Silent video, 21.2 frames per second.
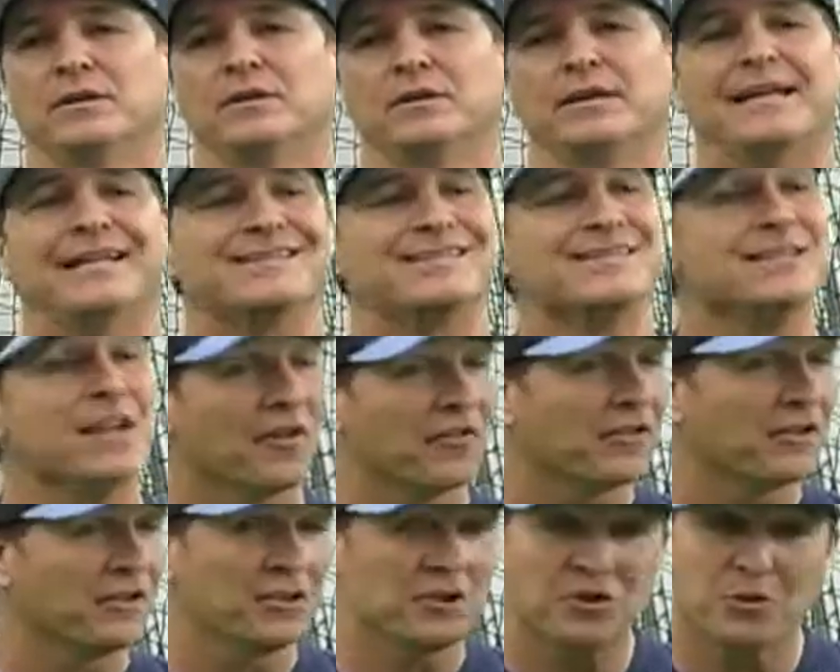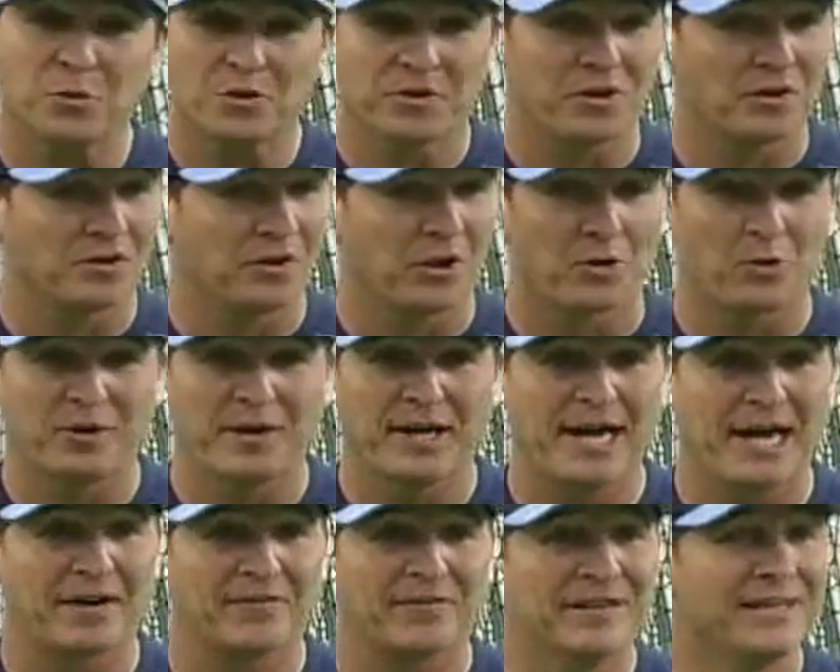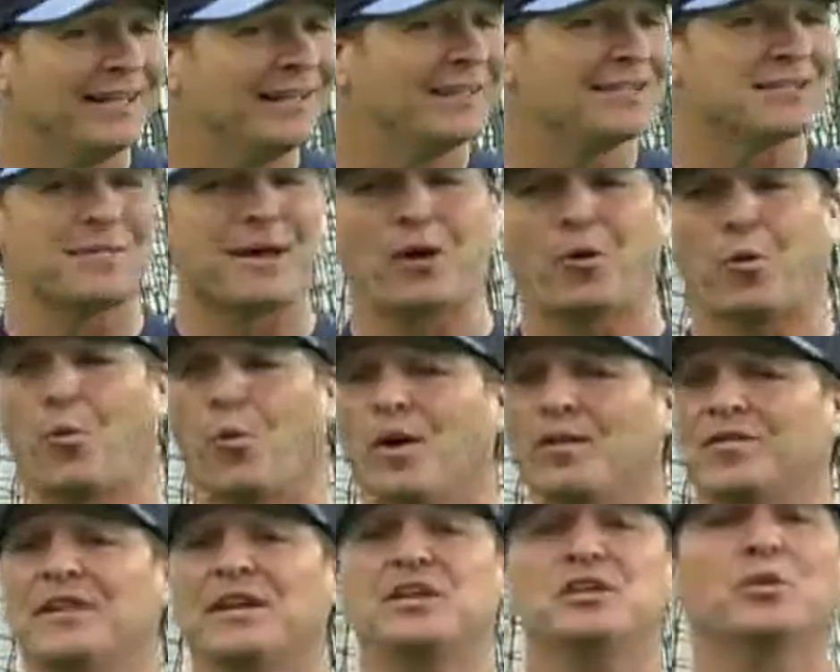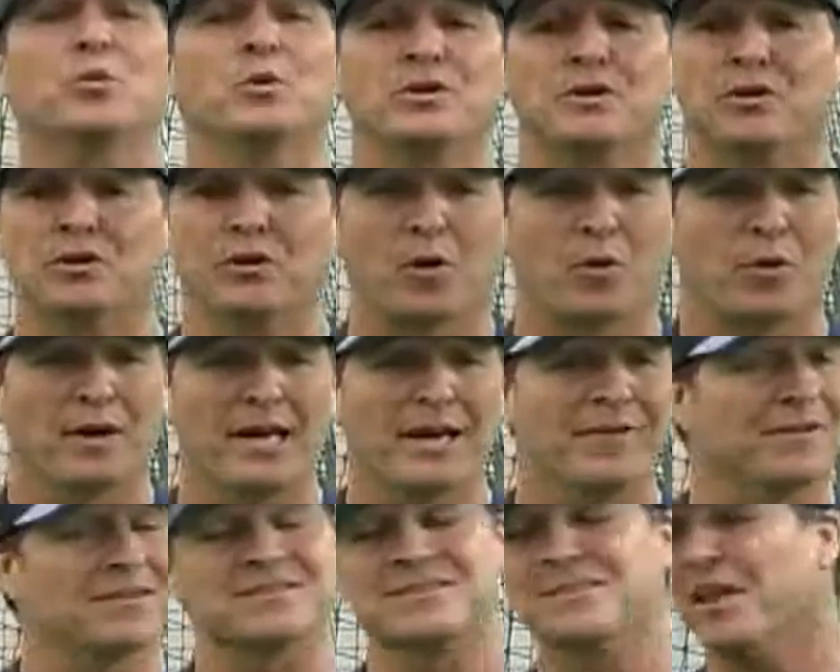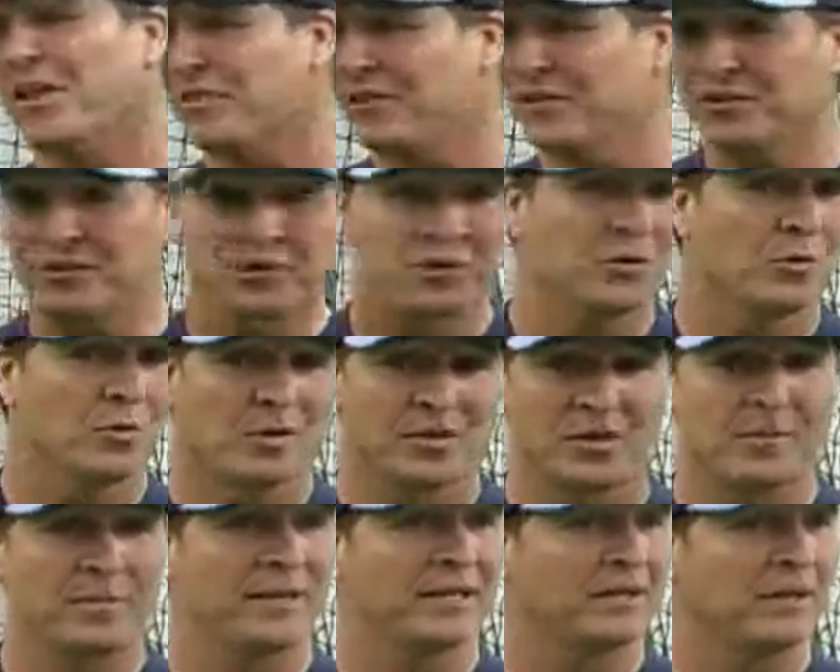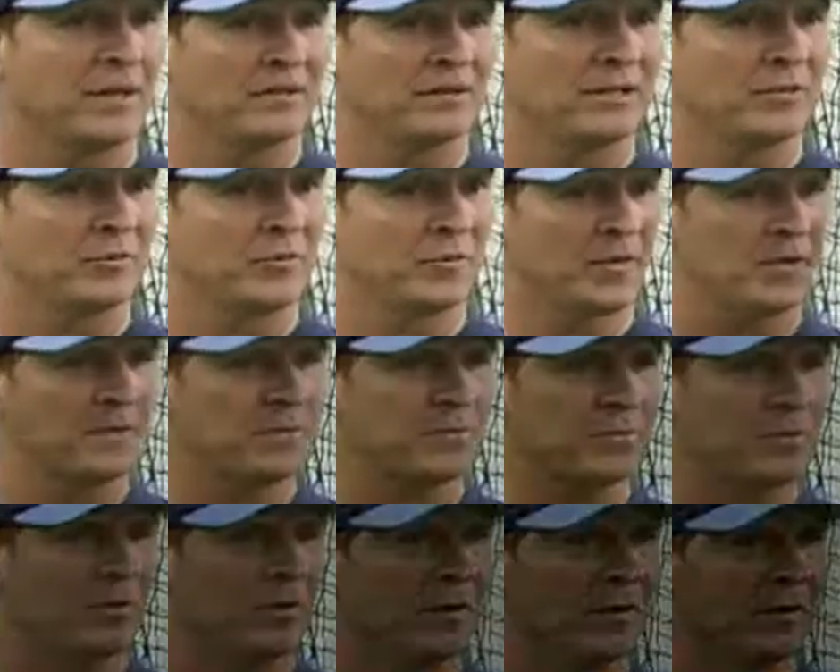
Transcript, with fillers: It has nothing to do with your lower half. It doesn't matter what they do with their lower half. It has nothing to do with whether they make contact with the baseball.